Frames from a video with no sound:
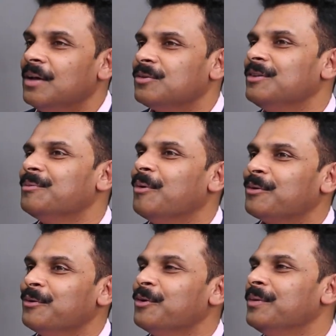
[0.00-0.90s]
So it's more
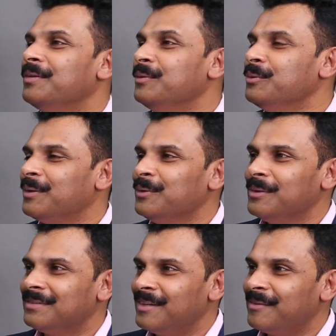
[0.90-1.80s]
to do with you and
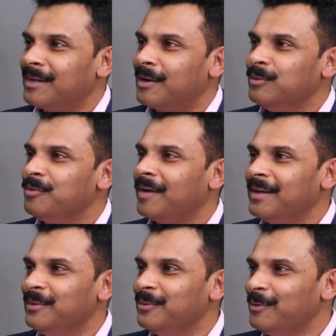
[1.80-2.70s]
yourself and how you
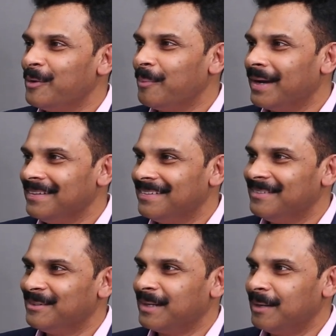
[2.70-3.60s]
fine-tune your mind,
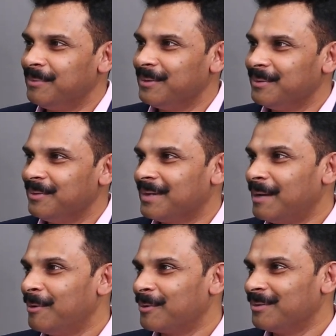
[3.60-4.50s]
which will help you to
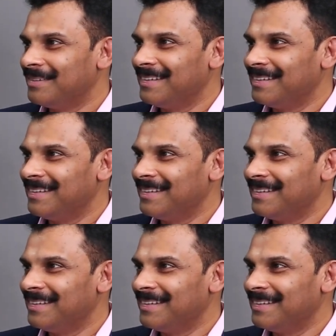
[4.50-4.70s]
come out of the